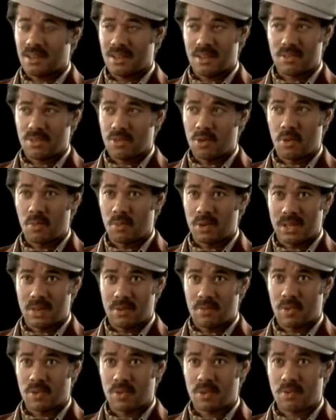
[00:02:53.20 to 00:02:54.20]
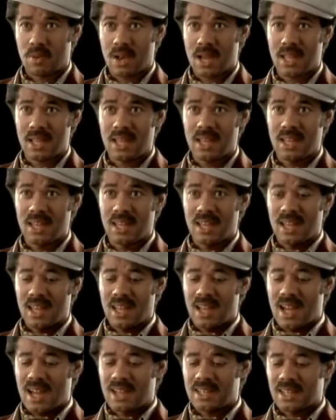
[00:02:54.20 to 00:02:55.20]
thought we didn't want away,
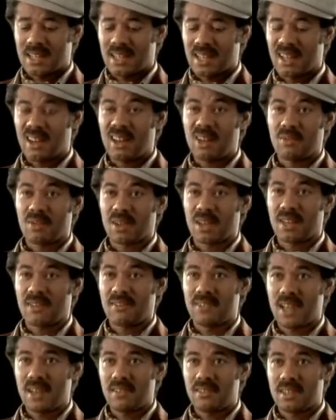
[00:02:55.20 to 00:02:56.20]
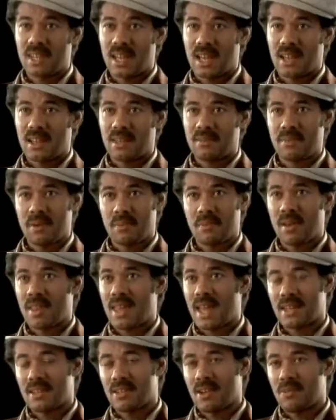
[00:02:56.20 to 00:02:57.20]
and just think, oh, we could have used that, but by
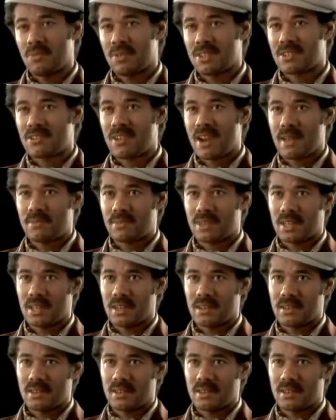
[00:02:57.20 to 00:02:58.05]
that time we'd scrapped it.